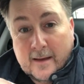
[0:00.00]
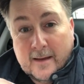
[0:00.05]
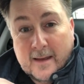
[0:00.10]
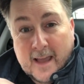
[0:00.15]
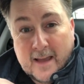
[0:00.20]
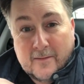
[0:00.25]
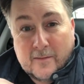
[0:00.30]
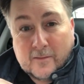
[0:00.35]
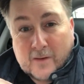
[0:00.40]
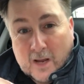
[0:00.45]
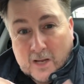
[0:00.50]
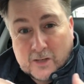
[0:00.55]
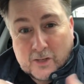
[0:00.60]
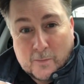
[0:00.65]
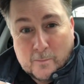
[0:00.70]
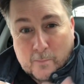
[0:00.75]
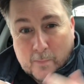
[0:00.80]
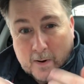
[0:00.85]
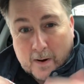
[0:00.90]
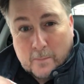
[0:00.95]
If I've got a
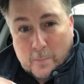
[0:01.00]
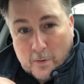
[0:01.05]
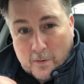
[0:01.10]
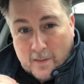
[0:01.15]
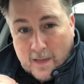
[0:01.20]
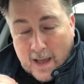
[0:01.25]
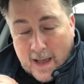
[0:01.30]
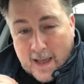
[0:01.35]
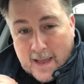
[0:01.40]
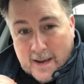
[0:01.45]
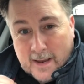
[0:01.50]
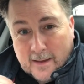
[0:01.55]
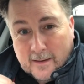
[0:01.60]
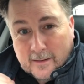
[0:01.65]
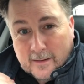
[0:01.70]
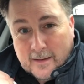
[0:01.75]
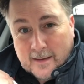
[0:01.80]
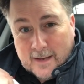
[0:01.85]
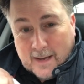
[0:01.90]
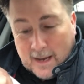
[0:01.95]
jumper, I put that in it.
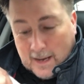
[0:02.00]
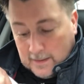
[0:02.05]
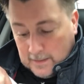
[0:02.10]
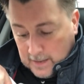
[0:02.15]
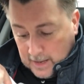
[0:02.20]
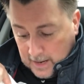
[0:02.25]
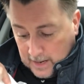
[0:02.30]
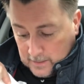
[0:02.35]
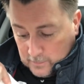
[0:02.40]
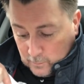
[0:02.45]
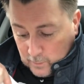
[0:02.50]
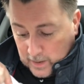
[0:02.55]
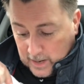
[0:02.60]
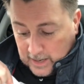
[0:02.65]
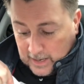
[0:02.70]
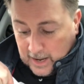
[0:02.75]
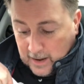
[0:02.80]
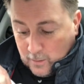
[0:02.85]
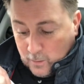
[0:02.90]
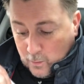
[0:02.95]
And then when I
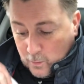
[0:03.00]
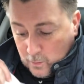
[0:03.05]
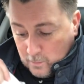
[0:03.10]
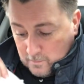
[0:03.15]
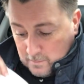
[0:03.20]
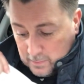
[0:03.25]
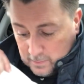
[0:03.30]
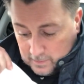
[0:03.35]
get home,